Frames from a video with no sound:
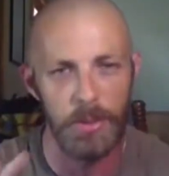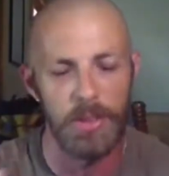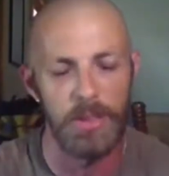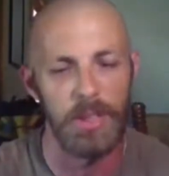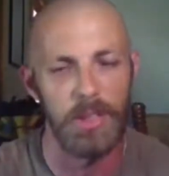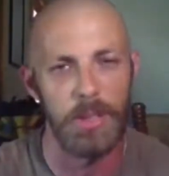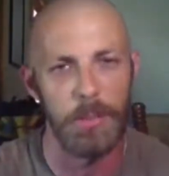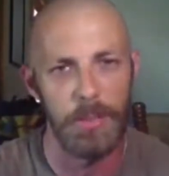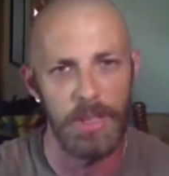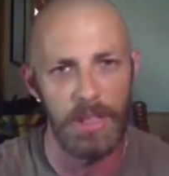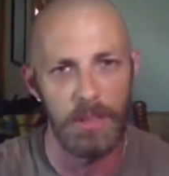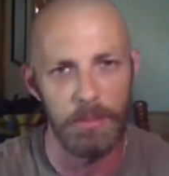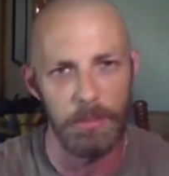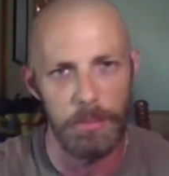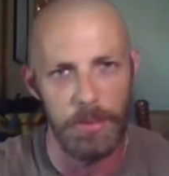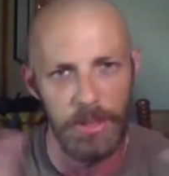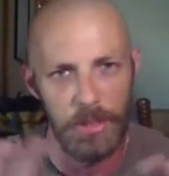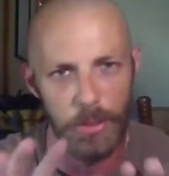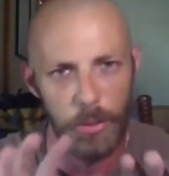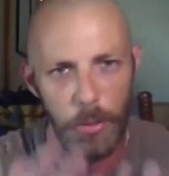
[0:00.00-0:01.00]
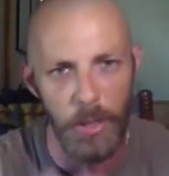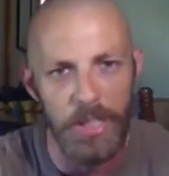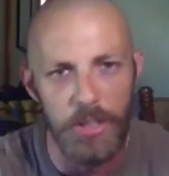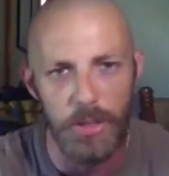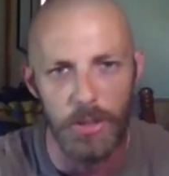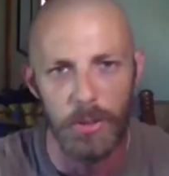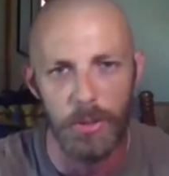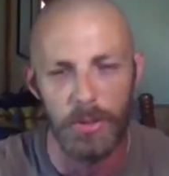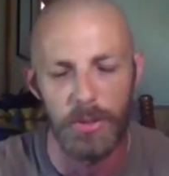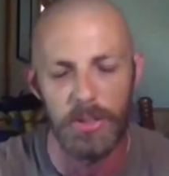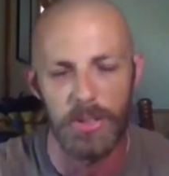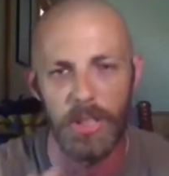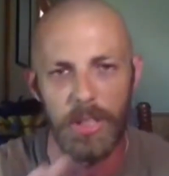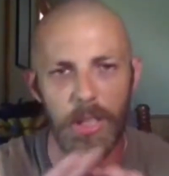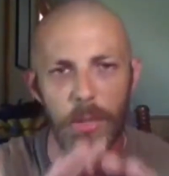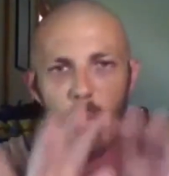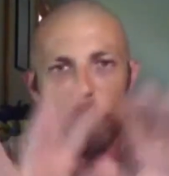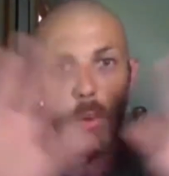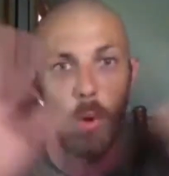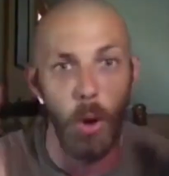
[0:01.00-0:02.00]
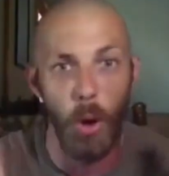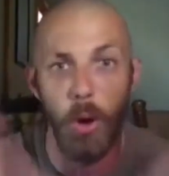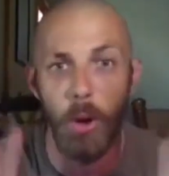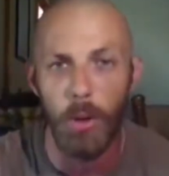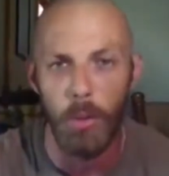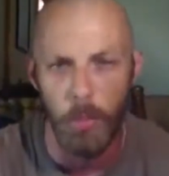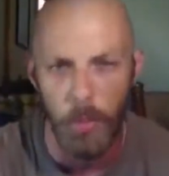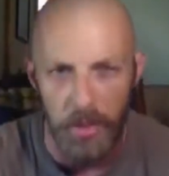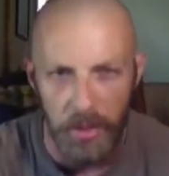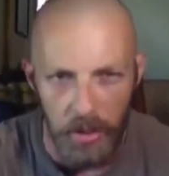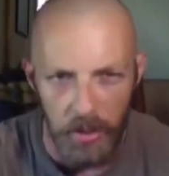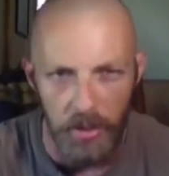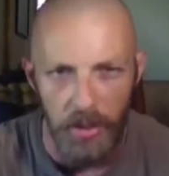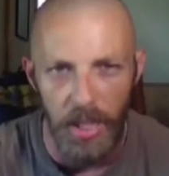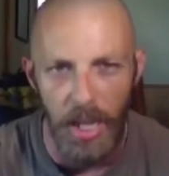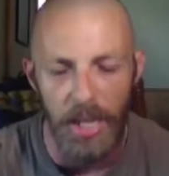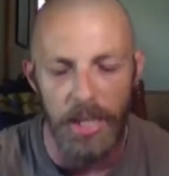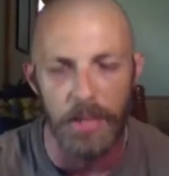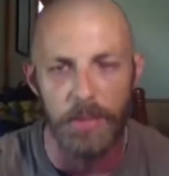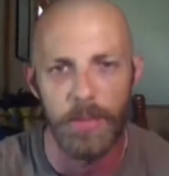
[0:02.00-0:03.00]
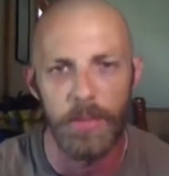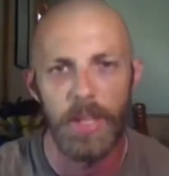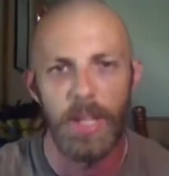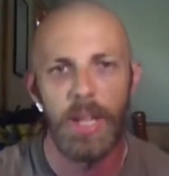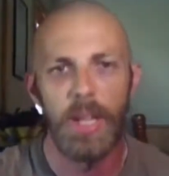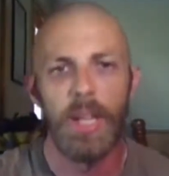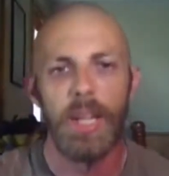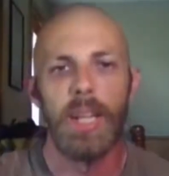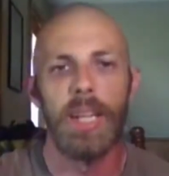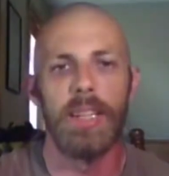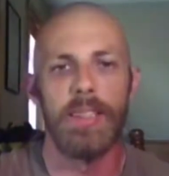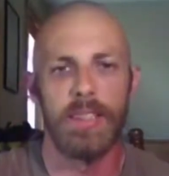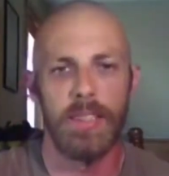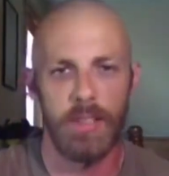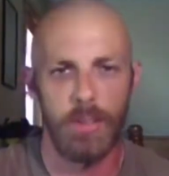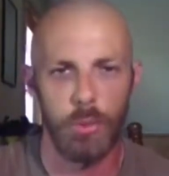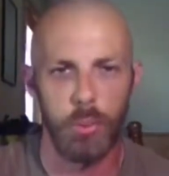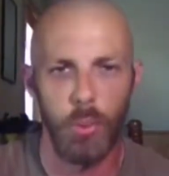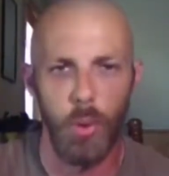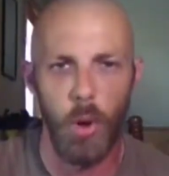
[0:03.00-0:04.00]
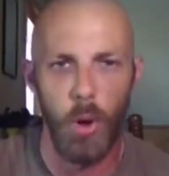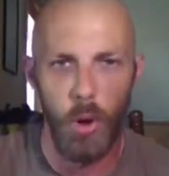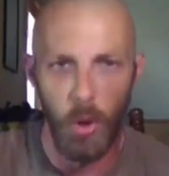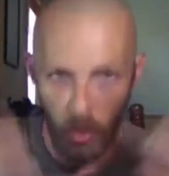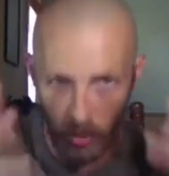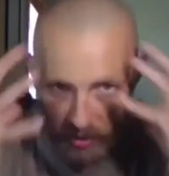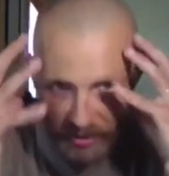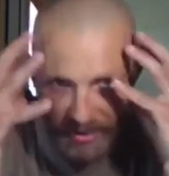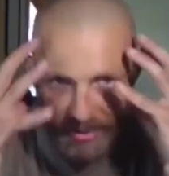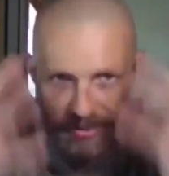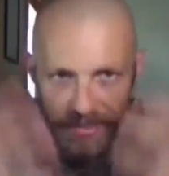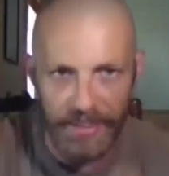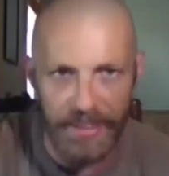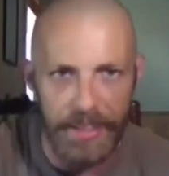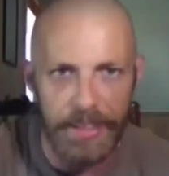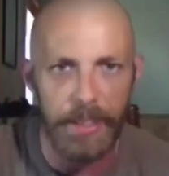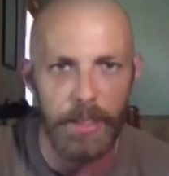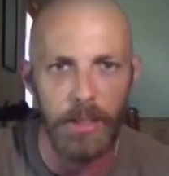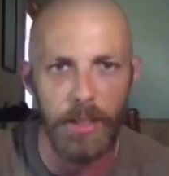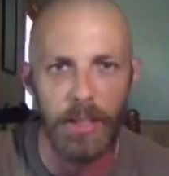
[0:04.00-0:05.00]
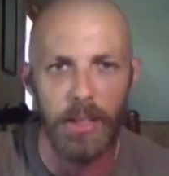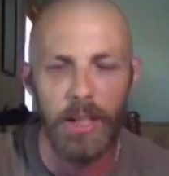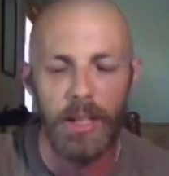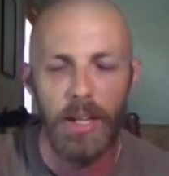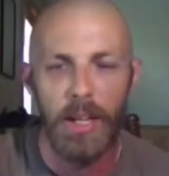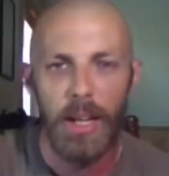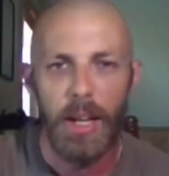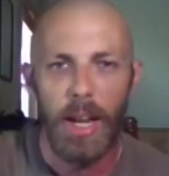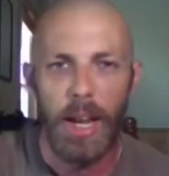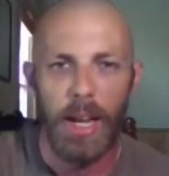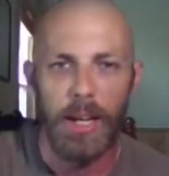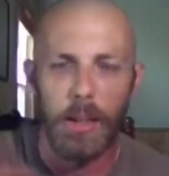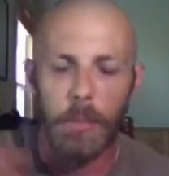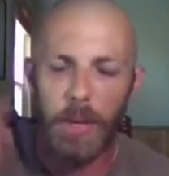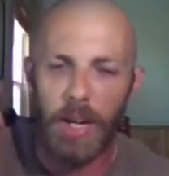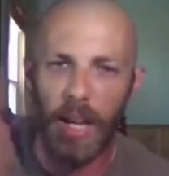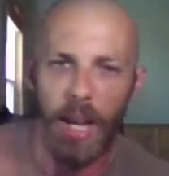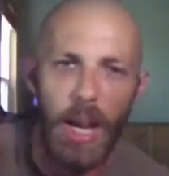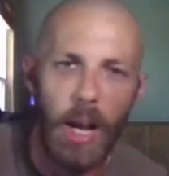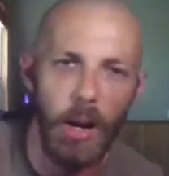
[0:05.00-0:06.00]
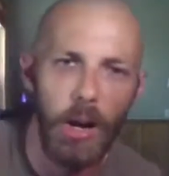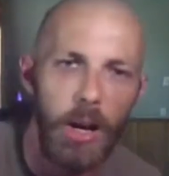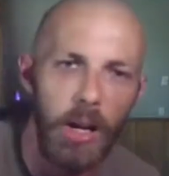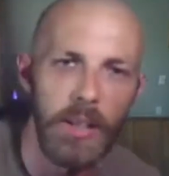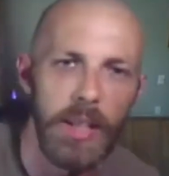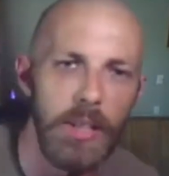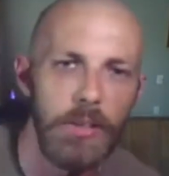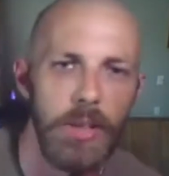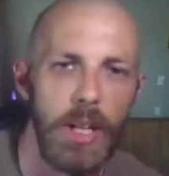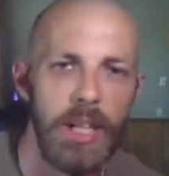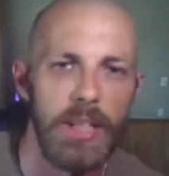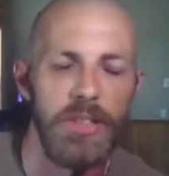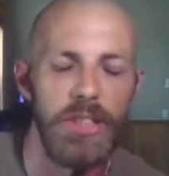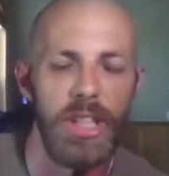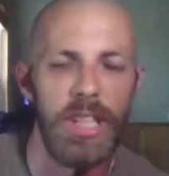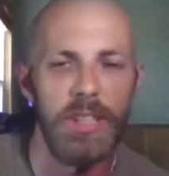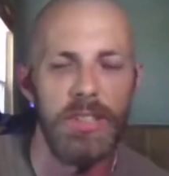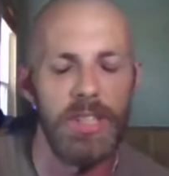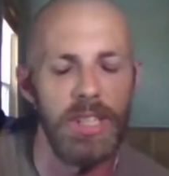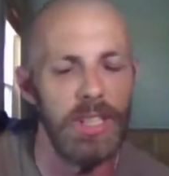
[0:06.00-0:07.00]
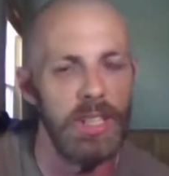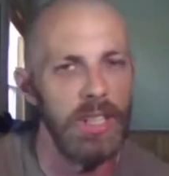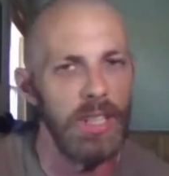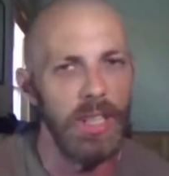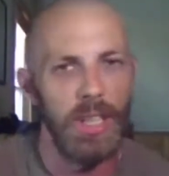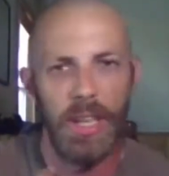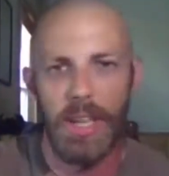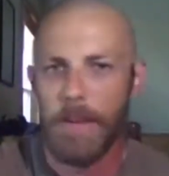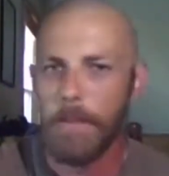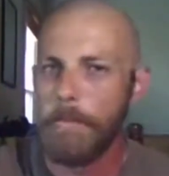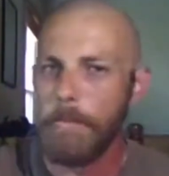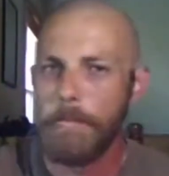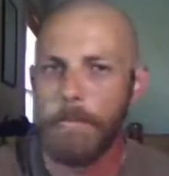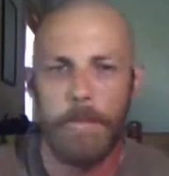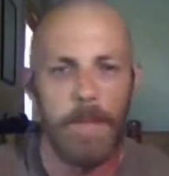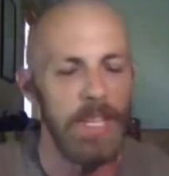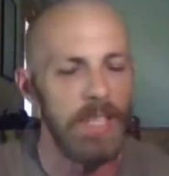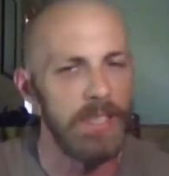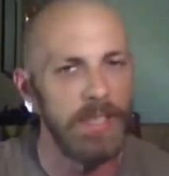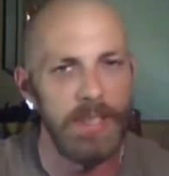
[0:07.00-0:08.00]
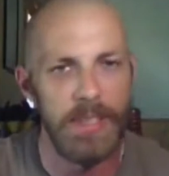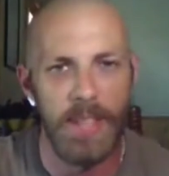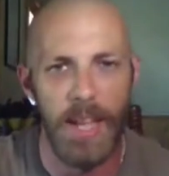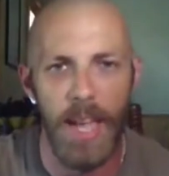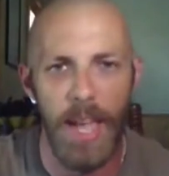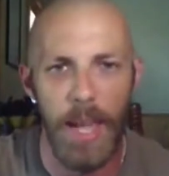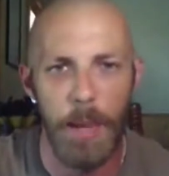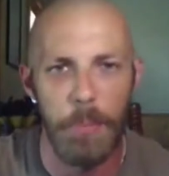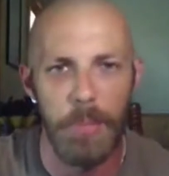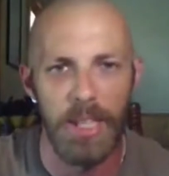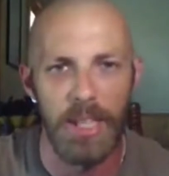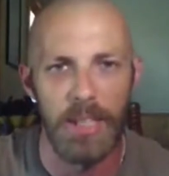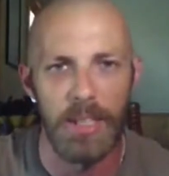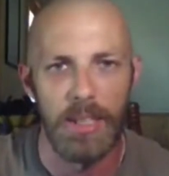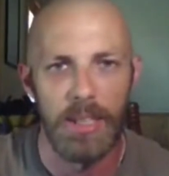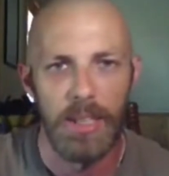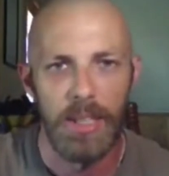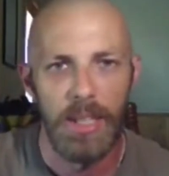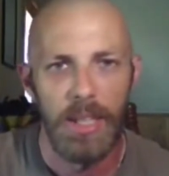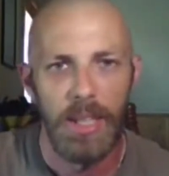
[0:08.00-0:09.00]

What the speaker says: It's not something situational. There's nothing wrong with their life. It's just wrong in here. And no matter how hard they try to change it, it's just not happening.